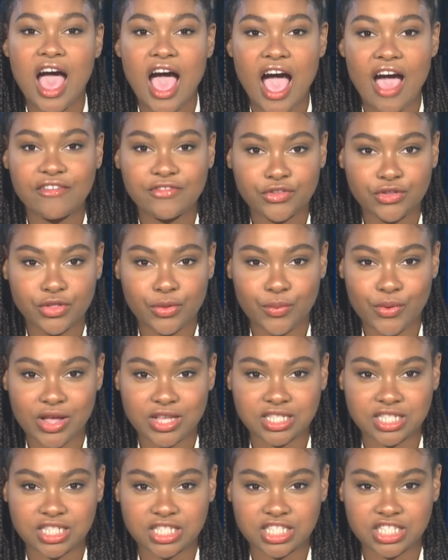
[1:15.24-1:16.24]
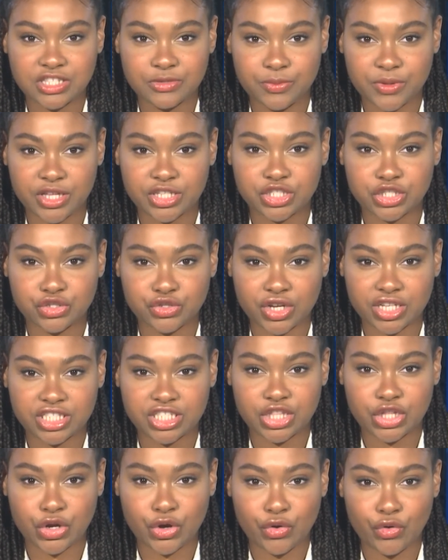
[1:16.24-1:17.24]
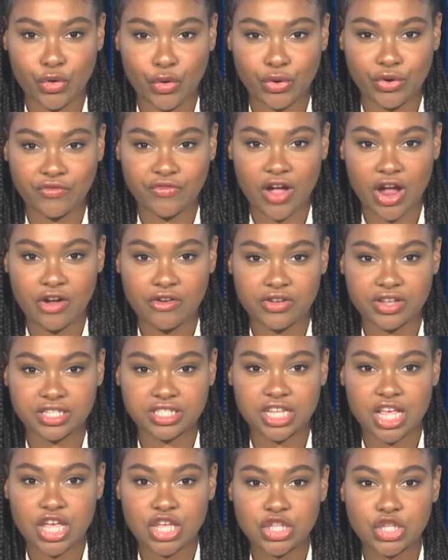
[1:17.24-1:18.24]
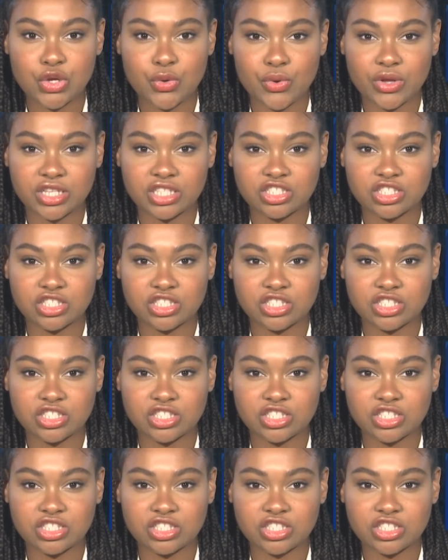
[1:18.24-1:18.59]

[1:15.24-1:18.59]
After the president's speech addressing the coronavirus, U.S.